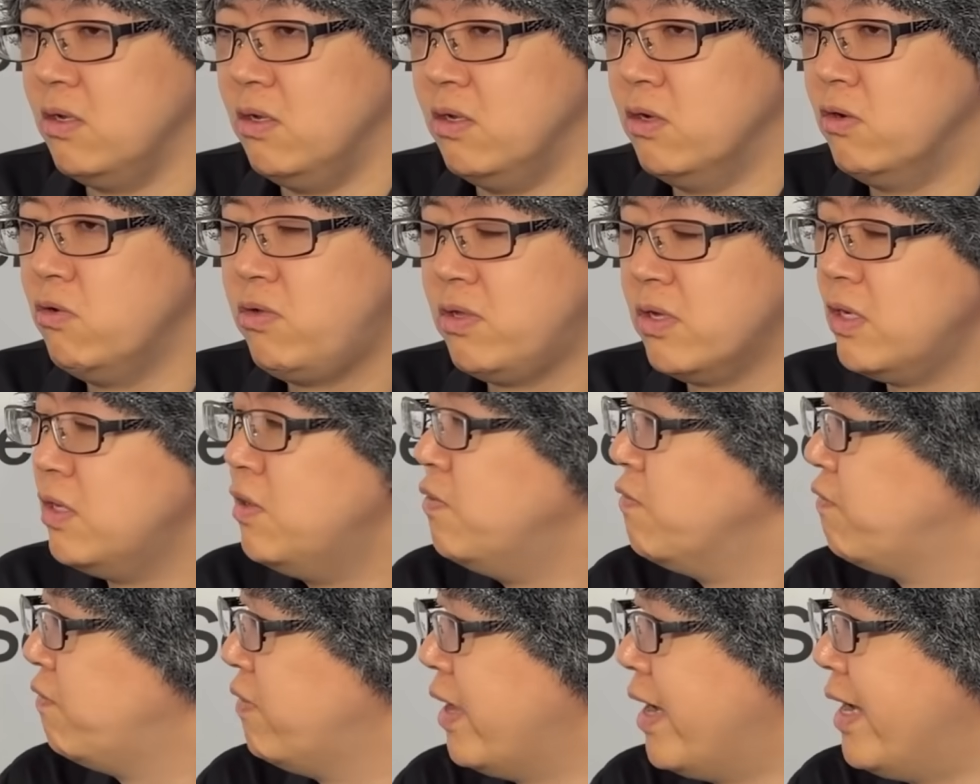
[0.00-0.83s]
No
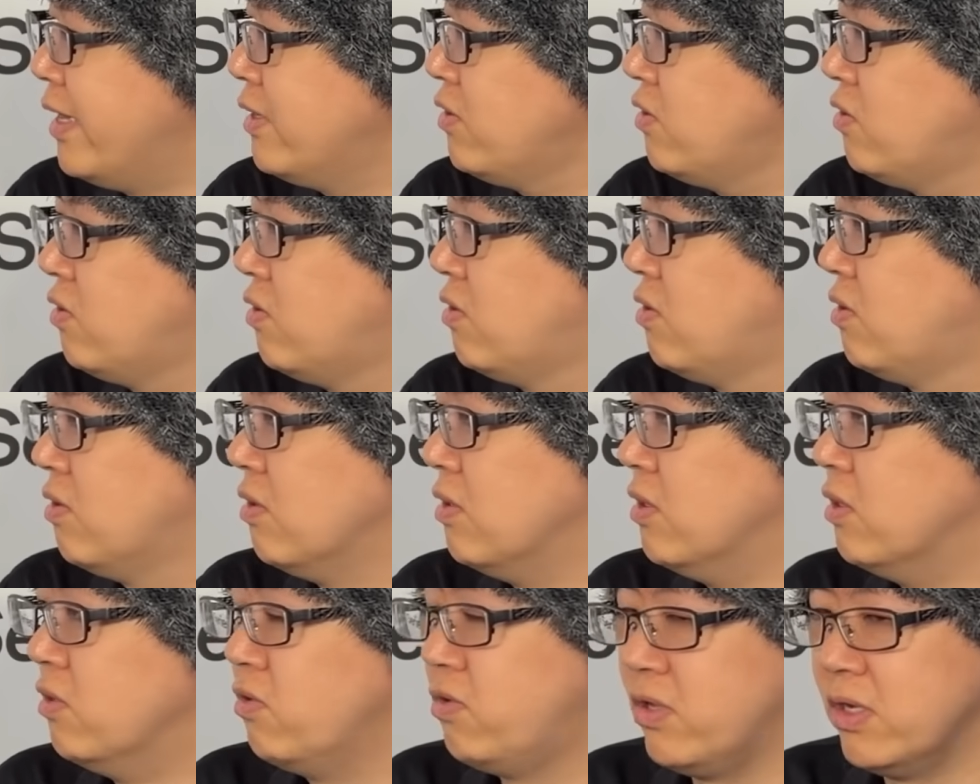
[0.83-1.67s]
sudden flash,
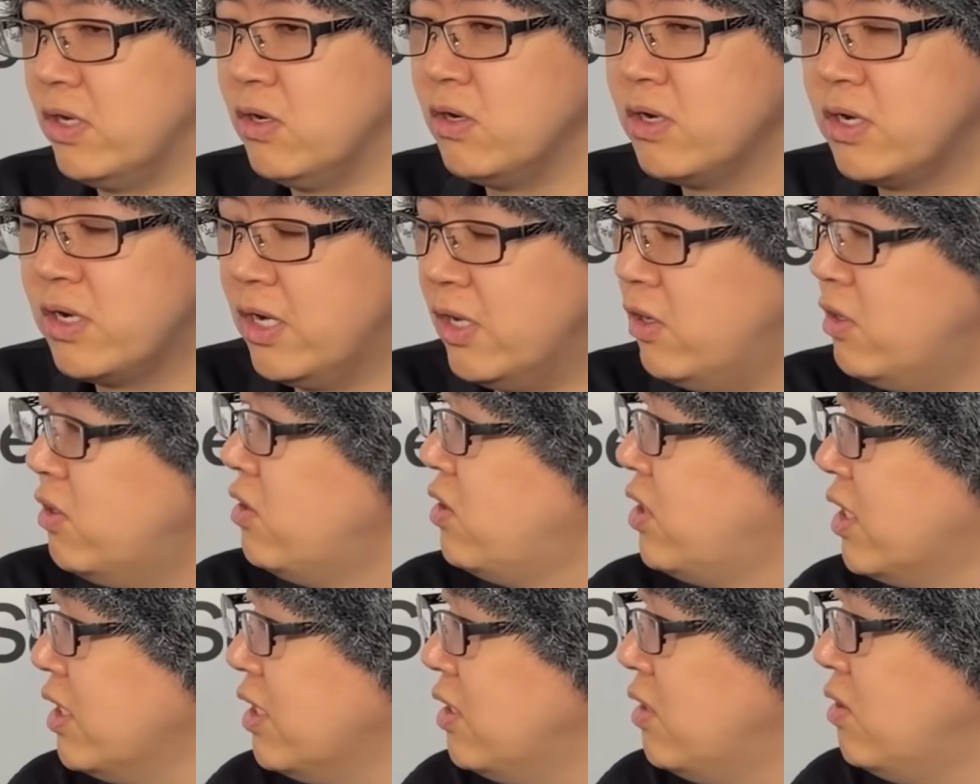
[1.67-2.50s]
no sudden color
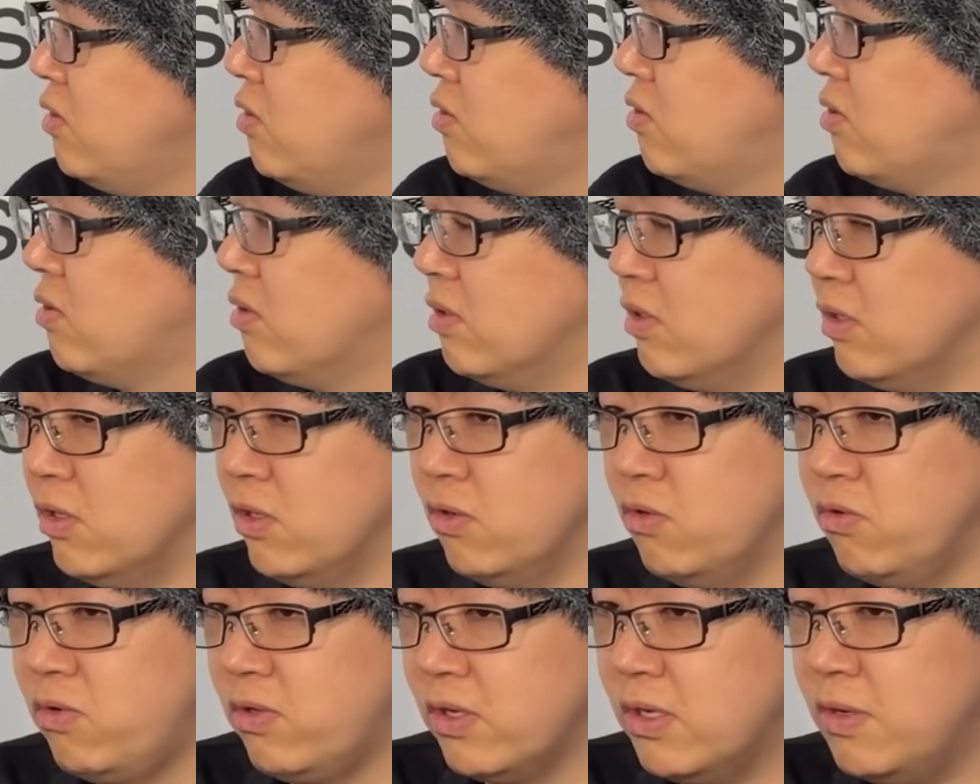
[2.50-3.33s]
change,
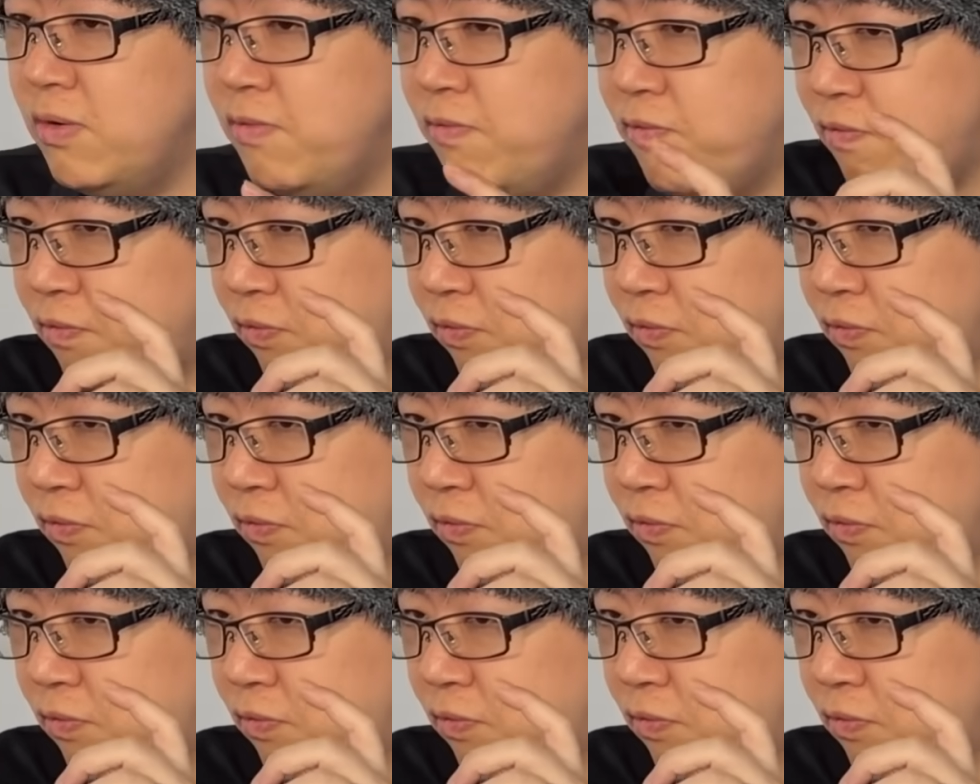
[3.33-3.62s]
no sudden